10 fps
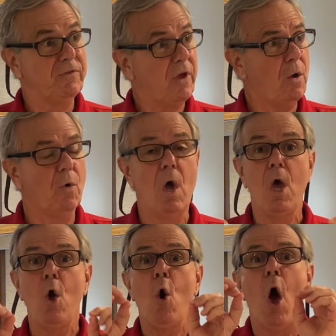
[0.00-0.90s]
So
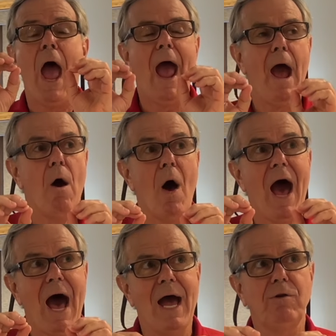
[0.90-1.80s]
how
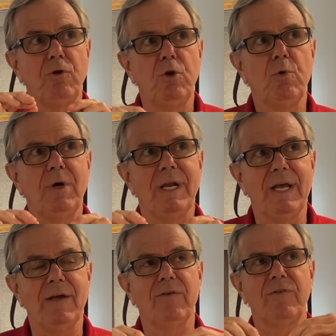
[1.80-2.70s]
I do it
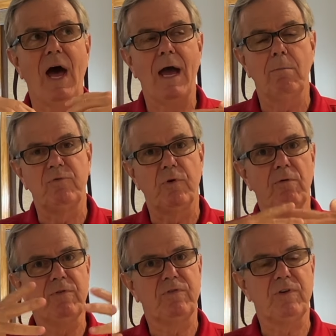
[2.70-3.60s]
is I
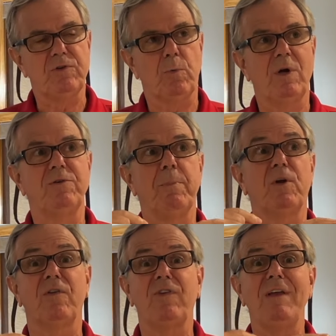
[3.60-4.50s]
observe the situation,
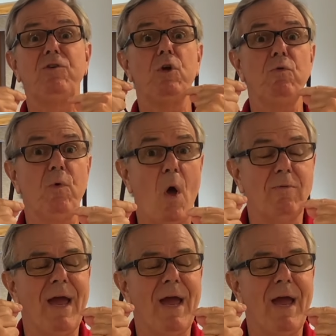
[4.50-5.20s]
because they do,